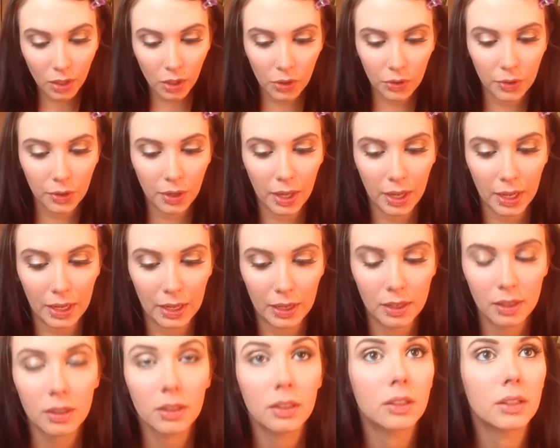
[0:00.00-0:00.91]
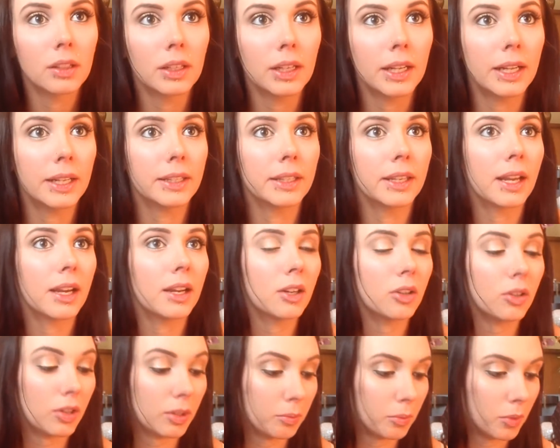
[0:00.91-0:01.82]
Okay, and
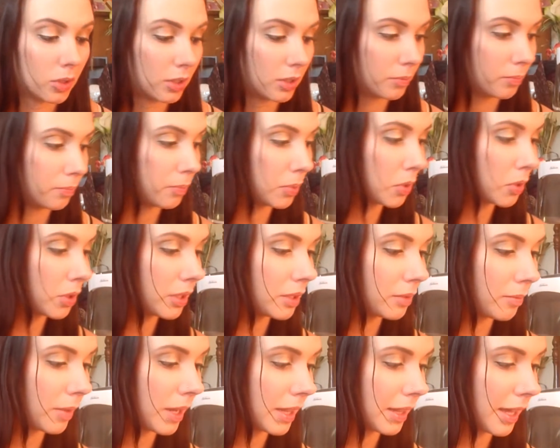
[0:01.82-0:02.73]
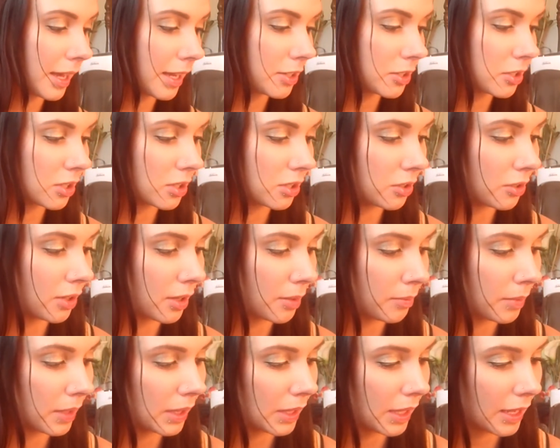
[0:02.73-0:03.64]
now I'm going to put my lash glue
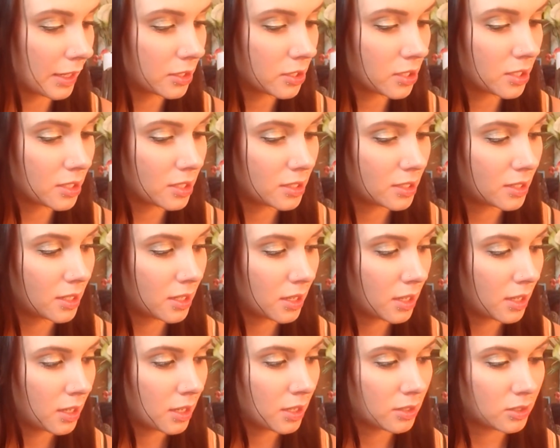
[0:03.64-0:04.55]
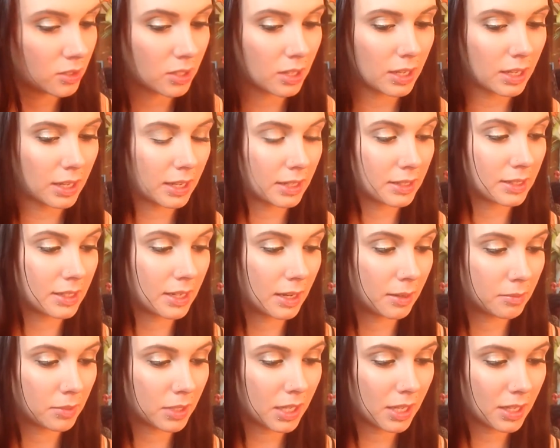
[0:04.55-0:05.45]
on my lashes so that it has
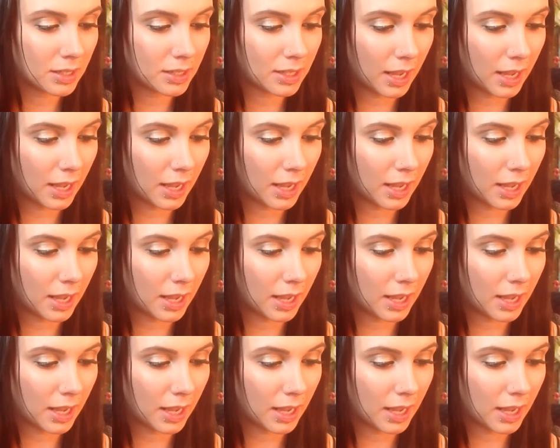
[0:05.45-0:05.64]
time to get